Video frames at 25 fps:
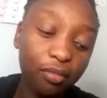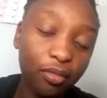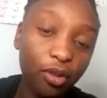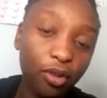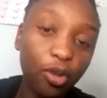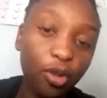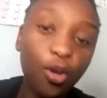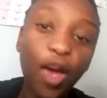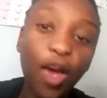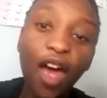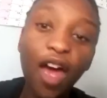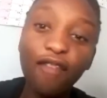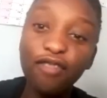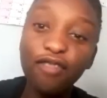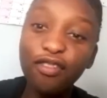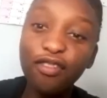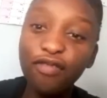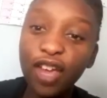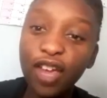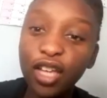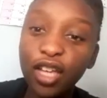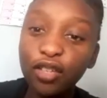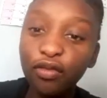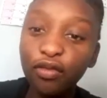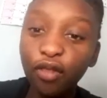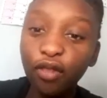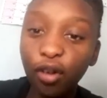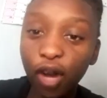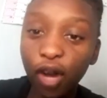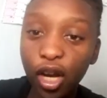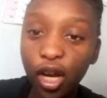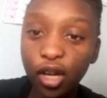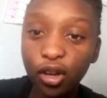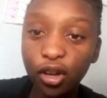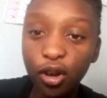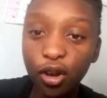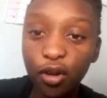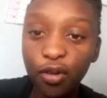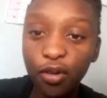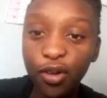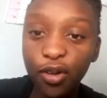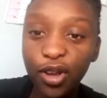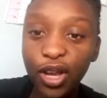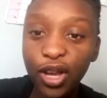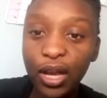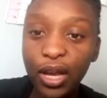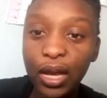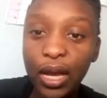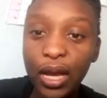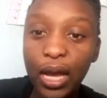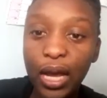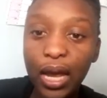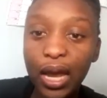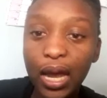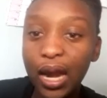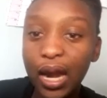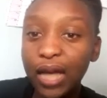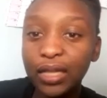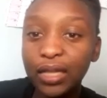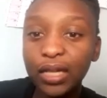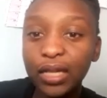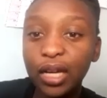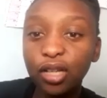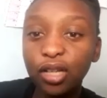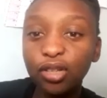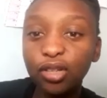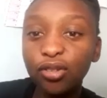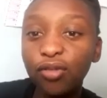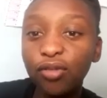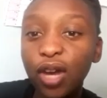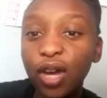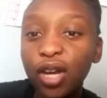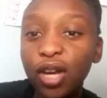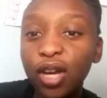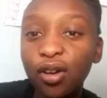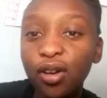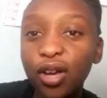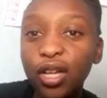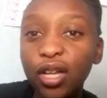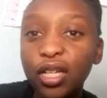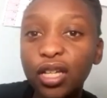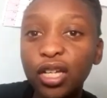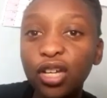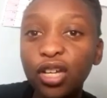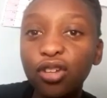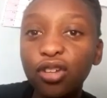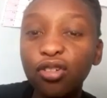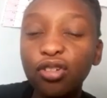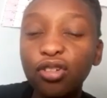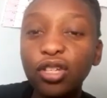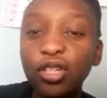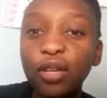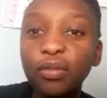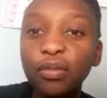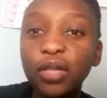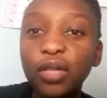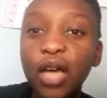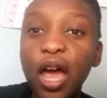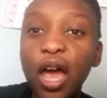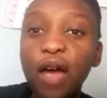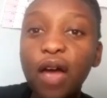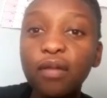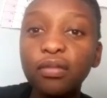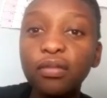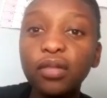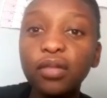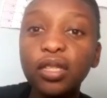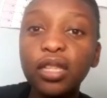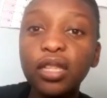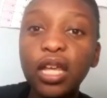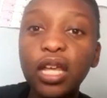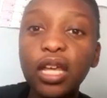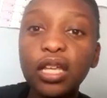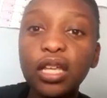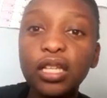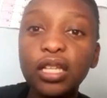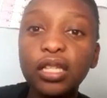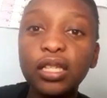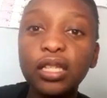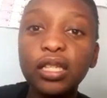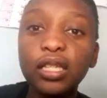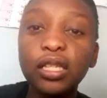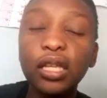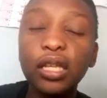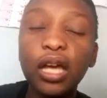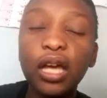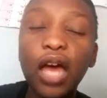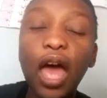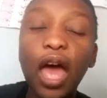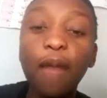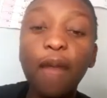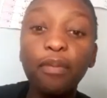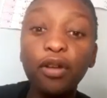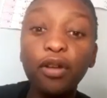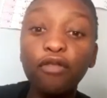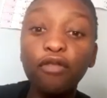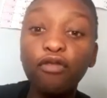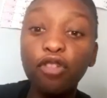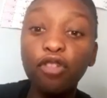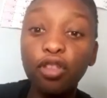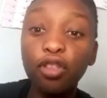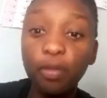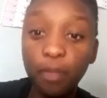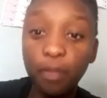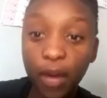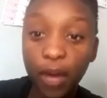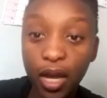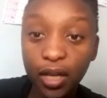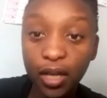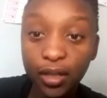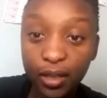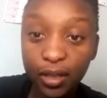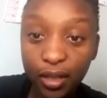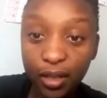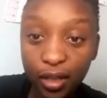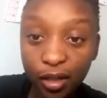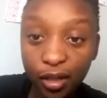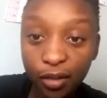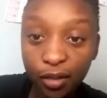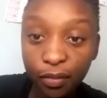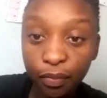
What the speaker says: you have the face for radio. And I started to radio, and sometimes things happen for the best.